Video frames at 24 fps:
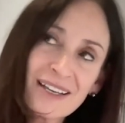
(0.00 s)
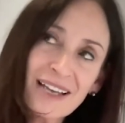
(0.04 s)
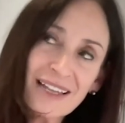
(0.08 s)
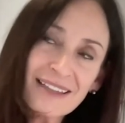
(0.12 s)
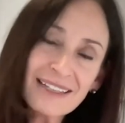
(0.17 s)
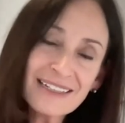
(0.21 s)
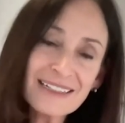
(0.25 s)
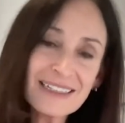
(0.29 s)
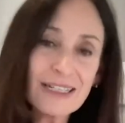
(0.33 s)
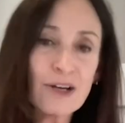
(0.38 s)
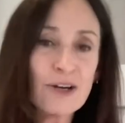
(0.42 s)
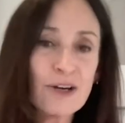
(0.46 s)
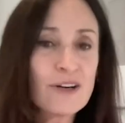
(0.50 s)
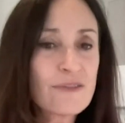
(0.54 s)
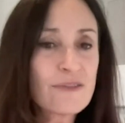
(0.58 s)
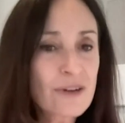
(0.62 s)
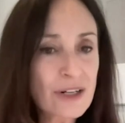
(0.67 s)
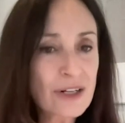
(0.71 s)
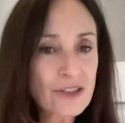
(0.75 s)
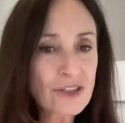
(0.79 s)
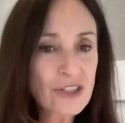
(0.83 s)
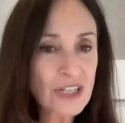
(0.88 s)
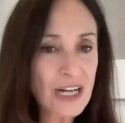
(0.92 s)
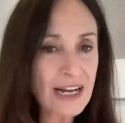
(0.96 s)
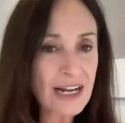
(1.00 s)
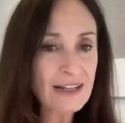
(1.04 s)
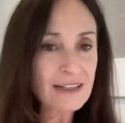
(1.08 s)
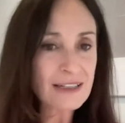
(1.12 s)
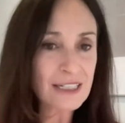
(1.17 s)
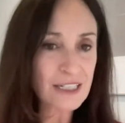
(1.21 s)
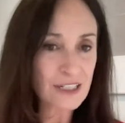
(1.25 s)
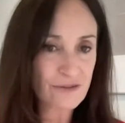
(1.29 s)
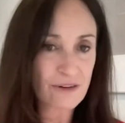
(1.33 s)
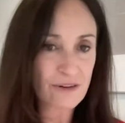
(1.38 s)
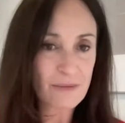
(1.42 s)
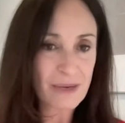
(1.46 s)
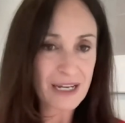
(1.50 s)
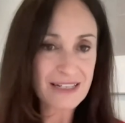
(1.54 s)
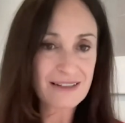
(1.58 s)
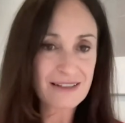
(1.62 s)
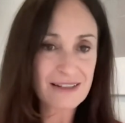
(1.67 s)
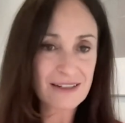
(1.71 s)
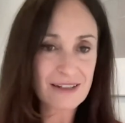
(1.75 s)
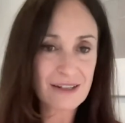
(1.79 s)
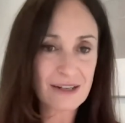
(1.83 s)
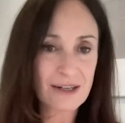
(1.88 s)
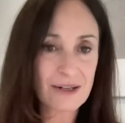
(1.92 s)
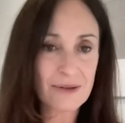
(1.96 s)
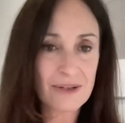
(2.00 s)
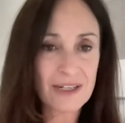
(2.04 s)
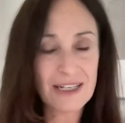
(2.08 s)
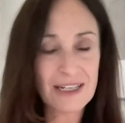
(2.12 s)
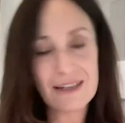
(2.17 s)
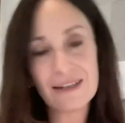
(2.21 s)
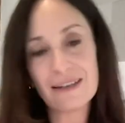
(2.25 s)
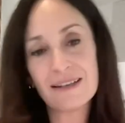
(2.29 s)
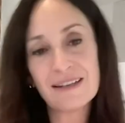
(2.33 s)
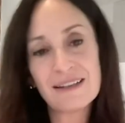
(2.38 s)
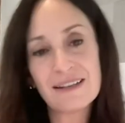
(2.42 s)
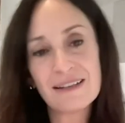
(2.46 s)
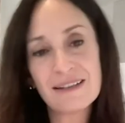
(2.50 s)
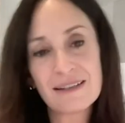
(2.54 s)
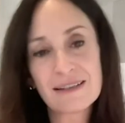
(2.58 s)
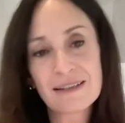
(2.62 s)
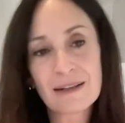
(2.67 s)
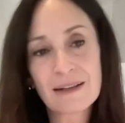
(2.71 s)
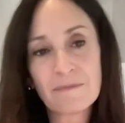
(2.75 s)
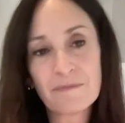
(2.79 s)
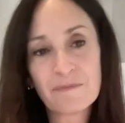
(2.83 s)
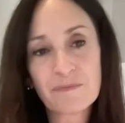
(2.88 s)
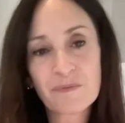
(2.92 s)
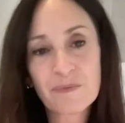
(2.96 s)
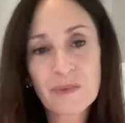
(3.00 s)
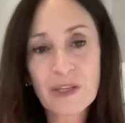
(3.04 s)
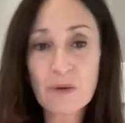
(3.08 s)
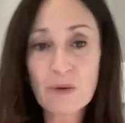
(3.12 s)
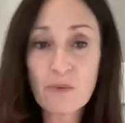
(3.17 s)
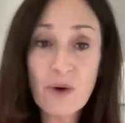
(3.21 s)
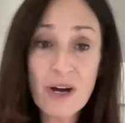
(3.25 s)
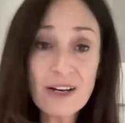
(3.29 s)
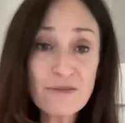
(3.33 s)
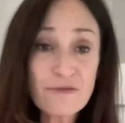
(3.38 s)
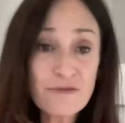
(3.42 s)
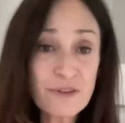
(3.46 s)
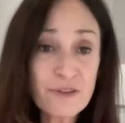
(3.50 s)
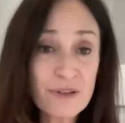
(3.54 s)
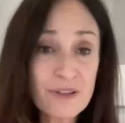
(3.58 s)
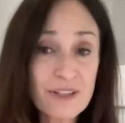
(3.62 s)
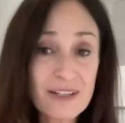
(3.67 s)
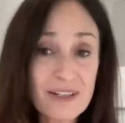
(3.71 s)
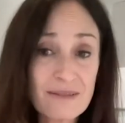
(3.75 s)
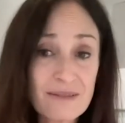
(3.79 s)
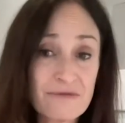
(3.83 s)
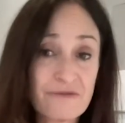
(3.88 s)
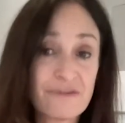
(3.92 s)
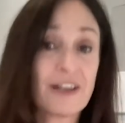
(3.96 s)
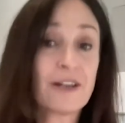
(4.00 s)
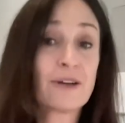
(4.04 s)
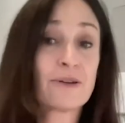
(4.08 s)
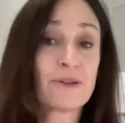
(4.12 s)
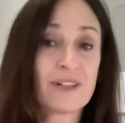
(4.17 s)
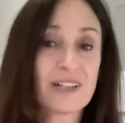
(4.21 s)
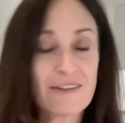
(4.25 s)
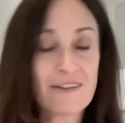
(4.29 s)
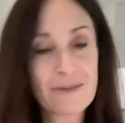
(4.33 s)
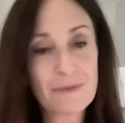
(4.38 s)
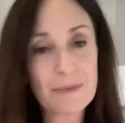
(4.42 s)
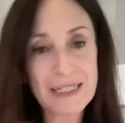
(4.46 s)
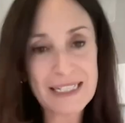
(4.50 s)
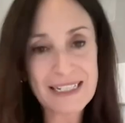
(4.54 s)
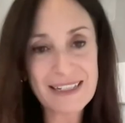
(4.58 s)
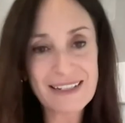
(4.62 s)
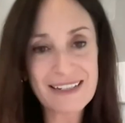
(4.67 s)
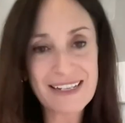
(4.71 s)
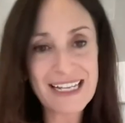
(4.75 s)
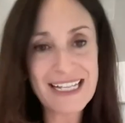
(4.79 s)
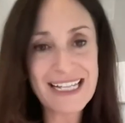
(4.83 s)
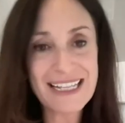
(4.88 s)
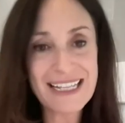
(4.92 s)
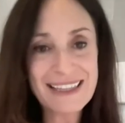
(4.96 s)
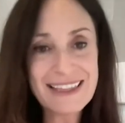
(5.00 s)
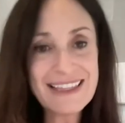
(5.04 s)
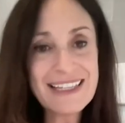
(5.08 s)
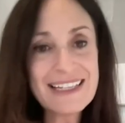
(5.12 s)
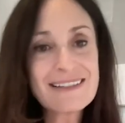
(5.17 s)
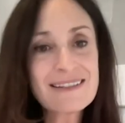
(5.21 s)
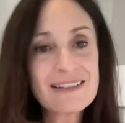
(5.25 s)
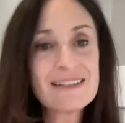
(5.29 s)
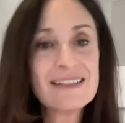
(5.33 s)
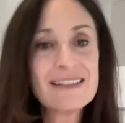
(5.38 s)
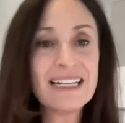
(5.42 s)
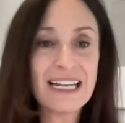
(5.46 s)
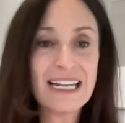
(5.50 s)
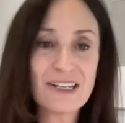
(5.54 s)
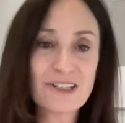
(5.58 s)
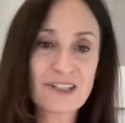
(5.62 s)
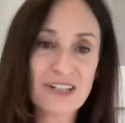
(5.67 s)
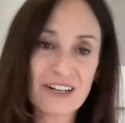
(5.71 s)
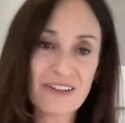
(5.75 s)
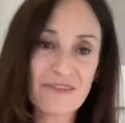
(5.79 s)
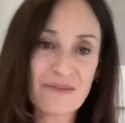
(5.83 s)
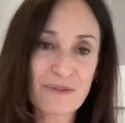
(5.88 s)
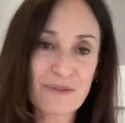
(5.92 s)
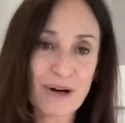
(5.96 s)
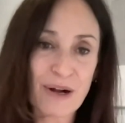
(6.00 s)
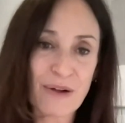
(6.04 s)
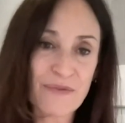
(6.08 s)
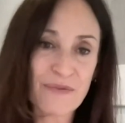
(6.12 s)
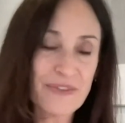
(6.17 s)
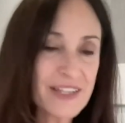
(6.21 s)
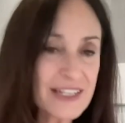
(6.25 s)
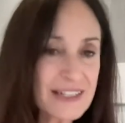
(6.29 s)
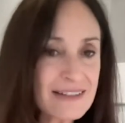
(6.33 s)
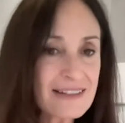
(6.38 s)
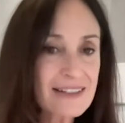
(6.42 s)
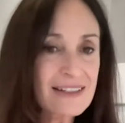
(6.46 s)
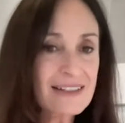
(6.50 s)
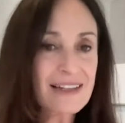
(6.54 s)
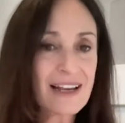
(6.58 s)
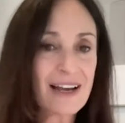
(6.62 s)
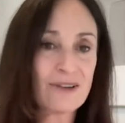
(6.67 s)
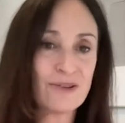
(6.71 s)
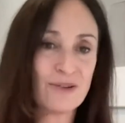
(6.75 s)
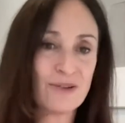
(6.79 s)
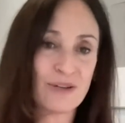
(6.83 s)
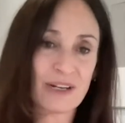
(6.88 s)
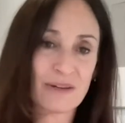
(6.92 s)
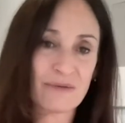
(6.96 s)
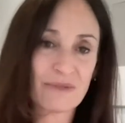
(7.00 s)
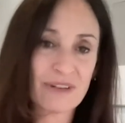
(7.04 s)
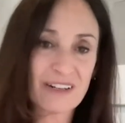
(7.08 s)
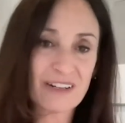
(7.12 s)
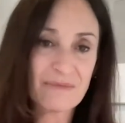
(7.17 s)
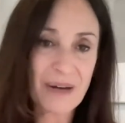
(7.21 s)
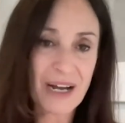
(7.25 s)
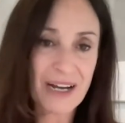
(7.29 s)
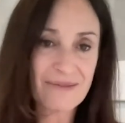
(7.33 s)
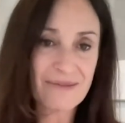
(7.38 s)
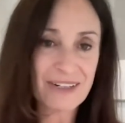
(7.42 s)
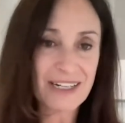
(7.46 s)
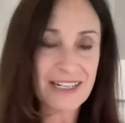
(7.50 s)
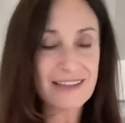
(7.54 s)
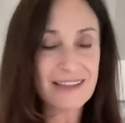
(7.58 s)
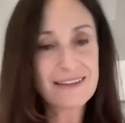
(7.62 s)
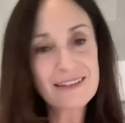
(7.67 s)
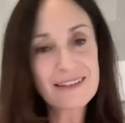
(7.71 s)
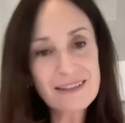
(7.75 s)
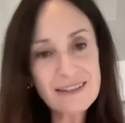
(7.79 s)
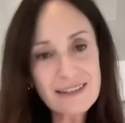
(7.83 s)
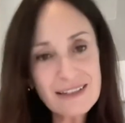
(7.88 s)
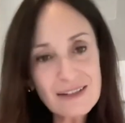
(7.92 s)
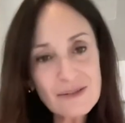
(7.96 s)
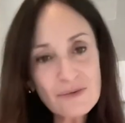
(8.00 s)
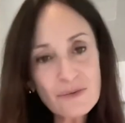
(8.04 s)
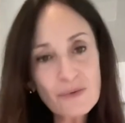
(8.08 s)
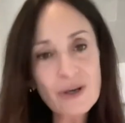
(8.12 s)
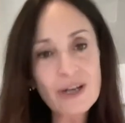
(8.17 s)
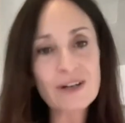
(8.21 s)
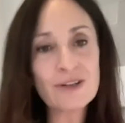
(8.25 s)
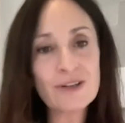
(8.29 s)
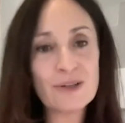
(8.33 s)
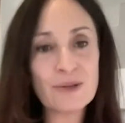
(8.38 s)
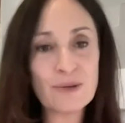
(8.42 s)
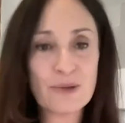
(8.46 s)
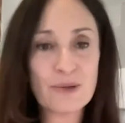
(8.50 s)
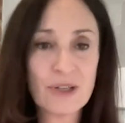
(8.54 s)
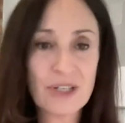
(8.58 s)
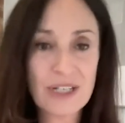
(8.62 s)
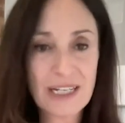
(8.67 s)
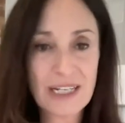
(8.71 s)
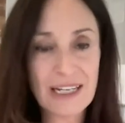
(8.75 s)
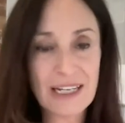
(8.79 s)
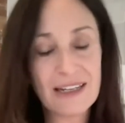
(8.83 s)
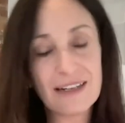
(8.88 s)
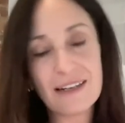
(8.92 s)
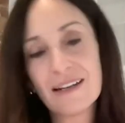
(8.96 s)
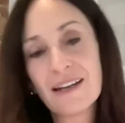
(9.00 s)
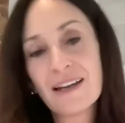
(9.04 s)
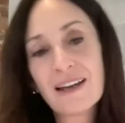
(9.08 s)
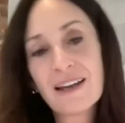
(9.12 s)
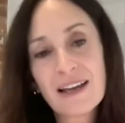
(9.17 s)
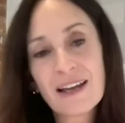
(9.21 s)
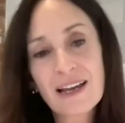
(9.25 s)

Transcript: I think the overall challenge for Mexico is one, for the federal government to see that this is the engine of growth. This is how you get rid of poverty. This is where you hook in.